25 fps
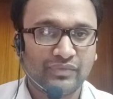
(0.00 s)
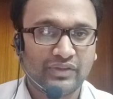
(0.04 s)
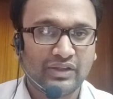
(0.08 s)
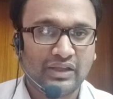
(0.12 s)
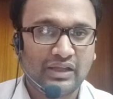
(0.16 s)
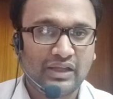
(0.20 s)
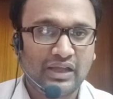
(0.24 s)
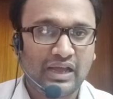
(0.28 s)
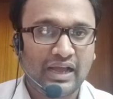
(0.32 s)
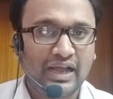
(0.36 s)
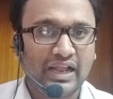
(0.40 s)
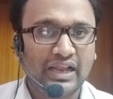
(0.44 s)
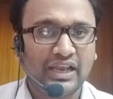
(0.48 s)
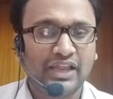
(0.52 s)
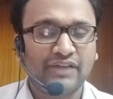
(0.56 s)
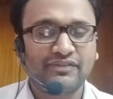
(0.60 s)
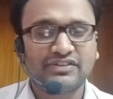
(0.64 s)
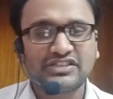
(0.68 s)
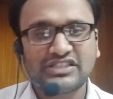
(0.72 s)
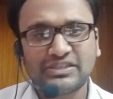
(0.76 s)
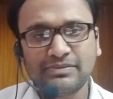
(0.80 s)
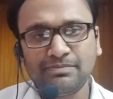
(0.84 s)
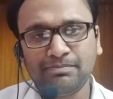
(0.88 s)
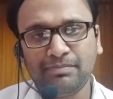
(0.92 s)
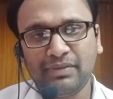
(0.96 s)
I'll give a
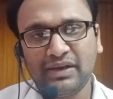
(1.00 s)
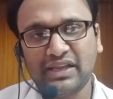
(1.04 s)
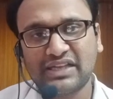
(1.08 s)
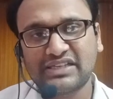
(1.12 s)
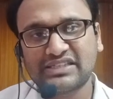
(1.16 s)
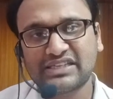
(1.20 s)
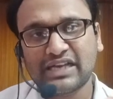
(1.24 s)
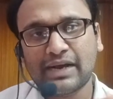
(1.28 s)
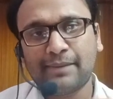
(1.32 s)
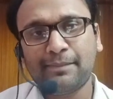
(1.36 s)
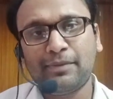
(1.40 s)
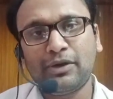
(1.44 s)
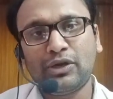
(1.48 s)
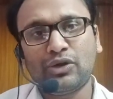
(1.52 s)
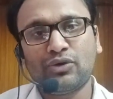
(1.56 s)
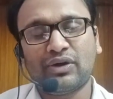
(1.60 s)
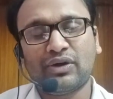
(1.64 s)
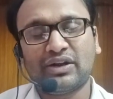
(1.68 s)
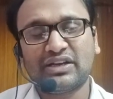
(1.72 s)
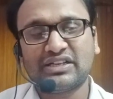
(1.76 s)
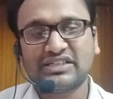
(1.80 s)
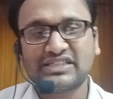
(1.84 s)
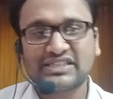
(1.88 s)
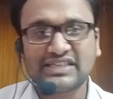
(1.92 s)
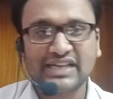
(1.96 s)
simple example to
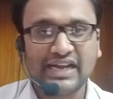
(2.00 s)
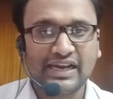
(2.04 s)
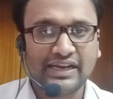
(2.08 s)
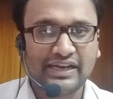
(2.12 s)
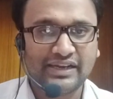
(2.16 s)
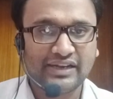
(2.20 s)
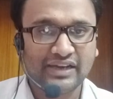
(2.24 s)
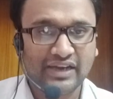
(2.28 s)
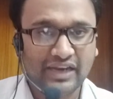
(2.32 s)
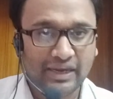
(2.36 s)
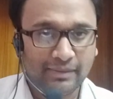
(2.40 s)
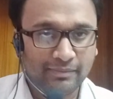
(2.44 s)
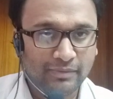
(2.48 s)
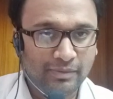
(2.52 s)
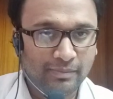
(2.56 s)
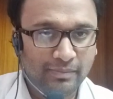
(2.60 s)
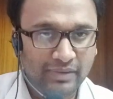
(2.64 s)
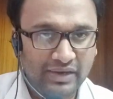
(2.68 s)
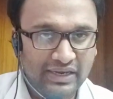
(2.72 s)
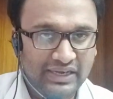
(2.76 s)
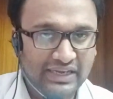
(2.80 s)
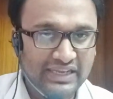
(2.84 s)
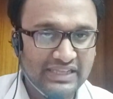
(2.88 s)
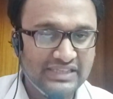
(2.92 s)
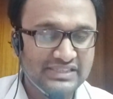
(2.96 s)
understand it and remember
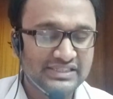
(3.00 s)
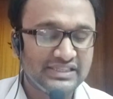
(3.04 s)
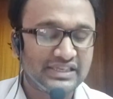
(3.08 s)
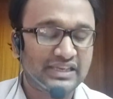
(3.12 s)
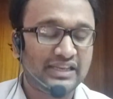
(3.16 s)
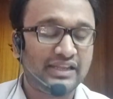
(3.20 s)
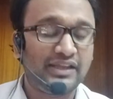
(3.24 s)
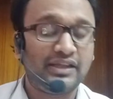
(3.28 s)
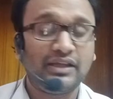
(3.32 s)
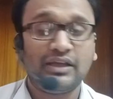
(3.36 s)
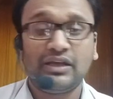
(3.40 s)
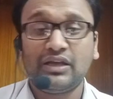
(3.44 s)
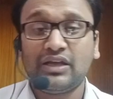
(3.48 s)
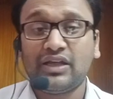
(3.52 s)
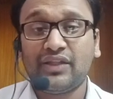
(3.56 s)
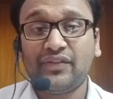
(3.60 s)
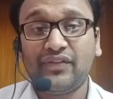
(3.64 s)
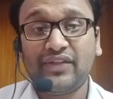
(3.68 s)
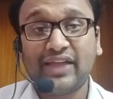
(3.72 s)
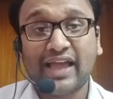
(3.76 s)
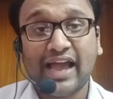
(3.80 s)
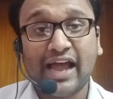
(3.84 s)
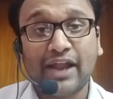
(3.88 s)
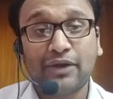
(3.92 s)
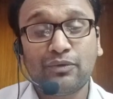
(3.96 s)
it easily.
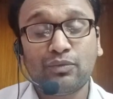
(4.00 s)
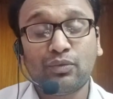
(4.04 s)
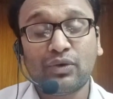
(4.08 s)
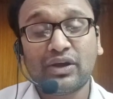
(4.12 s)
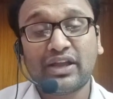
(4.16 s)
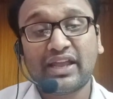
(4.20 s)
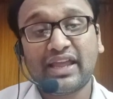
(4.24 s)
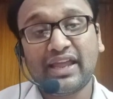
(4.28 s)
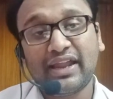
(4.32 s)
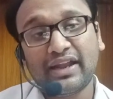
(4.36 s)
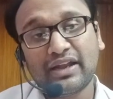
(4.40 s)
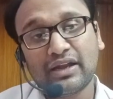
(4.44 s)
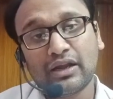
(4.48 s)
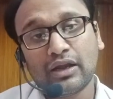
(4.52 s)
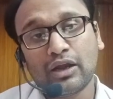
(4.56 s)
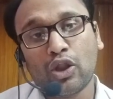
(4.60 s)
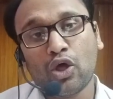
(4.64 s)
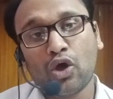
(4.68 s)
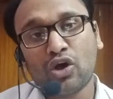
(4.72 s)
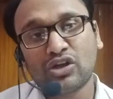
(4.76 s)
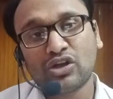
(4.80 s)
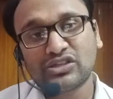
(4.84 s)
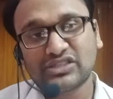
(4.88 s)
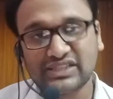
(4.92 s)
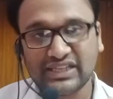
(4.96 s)
The advocate
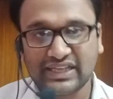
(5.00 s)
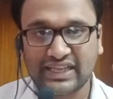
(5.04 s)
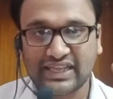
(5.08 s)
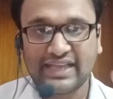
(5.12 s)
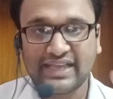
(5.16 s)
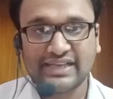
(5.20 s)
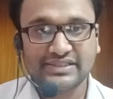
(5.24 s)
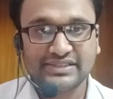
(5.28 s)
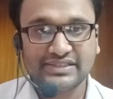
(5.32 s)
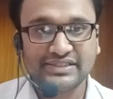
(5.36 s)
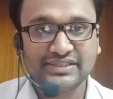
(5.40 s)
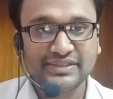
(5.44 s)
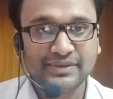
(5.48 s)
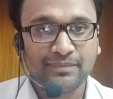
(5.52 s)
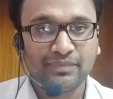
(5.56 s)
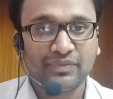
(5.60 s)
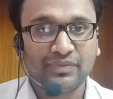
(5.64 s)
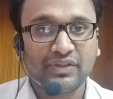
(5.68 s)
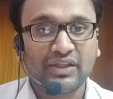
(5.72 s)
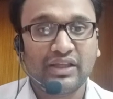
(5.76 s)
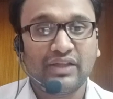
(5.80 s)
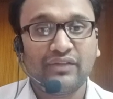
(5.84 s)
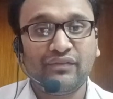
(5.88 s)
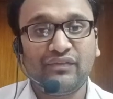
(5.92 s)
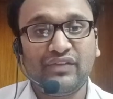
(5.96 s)
lost the case.
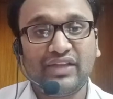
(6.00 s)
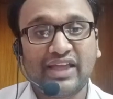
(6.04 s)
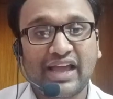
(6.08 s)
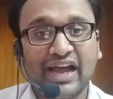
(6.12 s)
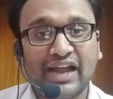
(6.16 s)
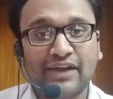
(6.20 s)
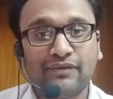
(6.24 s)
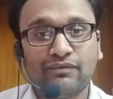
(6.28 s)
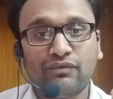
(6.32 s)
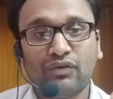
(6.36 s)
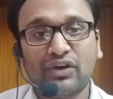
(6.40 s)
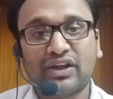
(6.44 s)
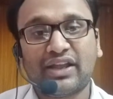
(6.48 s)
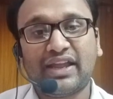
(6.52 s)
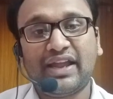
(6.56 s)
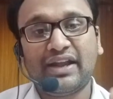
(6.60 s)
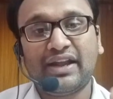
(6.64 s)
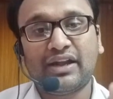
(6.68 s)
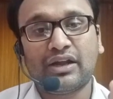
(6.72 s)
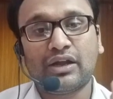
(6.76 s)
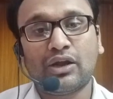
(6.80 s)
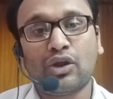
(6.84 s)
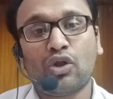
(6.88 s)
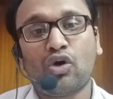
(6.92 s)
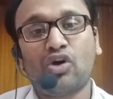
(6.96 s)
The
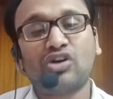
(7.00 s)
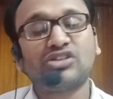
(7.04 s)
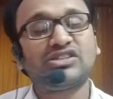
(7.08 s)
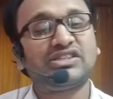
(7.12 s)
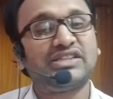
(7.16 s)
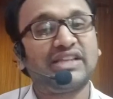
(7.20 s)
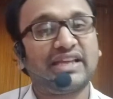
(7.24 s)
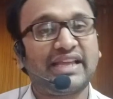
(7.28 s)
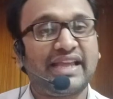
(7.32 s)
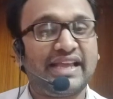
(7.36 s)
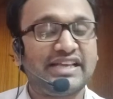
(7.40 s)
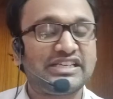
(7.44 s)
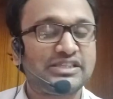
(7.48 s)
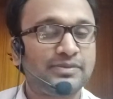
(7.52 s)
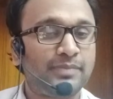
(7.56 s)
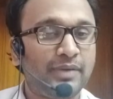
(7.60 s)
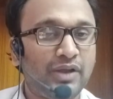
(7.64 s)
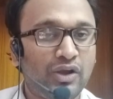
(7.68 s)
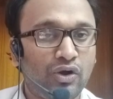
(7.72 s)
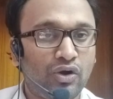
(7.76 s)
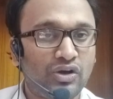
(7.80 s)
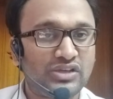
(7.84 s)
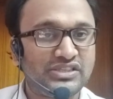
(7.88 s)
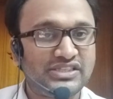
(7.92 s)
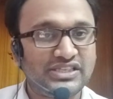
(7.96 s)
advocate lost the case
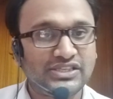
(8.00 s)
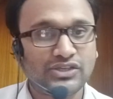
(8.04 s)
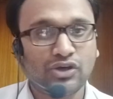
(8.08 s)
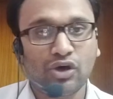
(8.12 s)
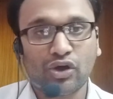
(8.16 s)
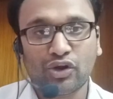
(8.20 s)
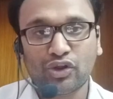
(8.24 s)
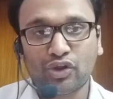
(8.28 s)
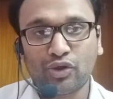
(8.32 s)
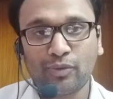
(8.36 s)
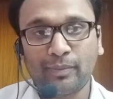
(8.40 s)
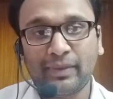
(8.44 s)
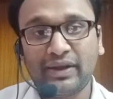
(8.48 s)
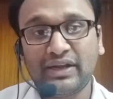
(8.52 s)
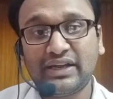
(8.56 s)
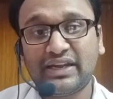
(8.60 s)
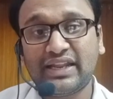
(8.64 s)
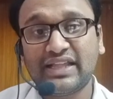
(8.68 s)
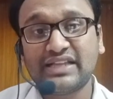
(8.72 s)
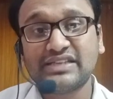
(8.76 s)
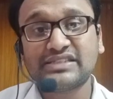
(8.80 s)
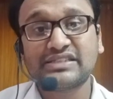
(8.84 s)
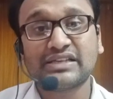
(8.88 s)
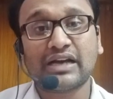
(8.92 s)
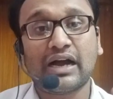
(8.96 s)
because his argument
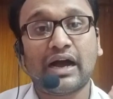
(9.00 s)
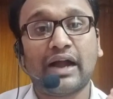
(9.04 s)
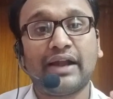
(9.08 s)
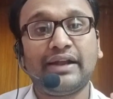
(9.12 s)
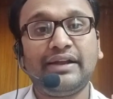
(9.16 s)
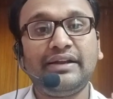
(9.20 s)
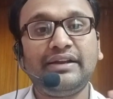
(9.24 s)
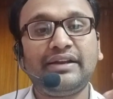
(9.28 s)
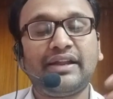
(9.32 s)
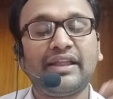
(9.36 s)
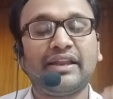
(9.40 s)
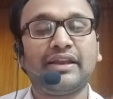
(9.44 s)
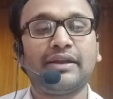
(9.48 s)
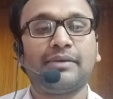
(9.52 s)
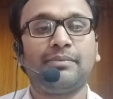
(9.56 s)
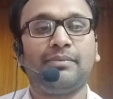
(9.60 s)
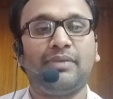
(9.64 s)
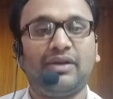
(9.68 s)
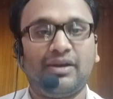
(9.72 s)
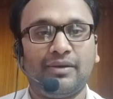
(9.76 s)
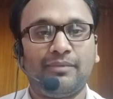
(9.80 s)
is untenable.